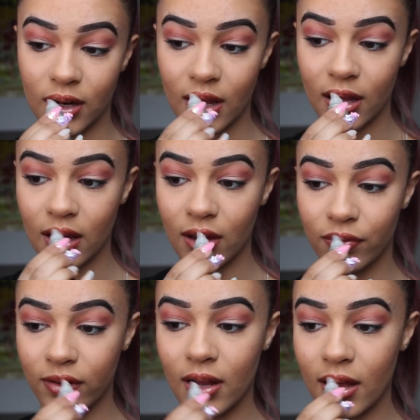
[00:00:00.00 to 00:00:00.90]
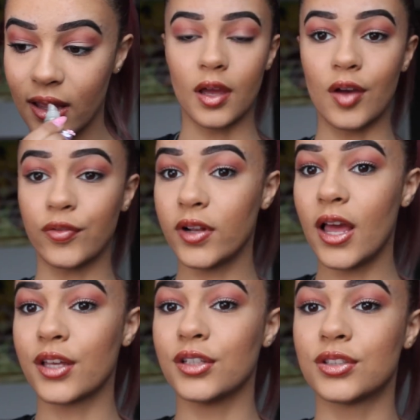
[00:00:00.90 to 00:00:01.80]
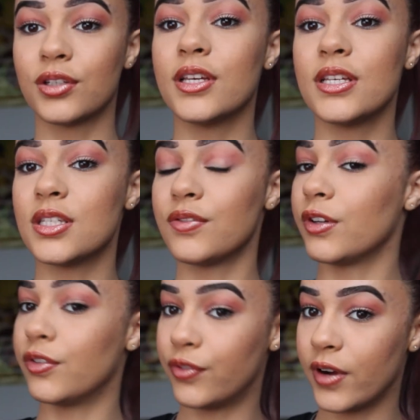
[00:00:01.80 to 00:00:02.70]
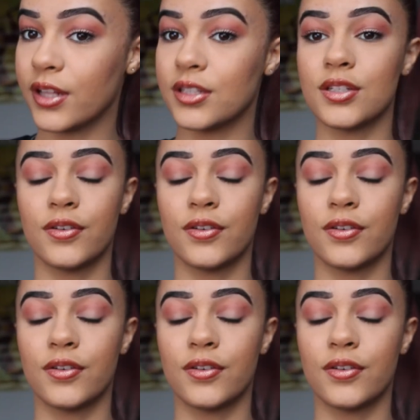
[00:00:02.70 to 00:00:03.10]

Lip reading: Like, I feel like it's so easy for your friends,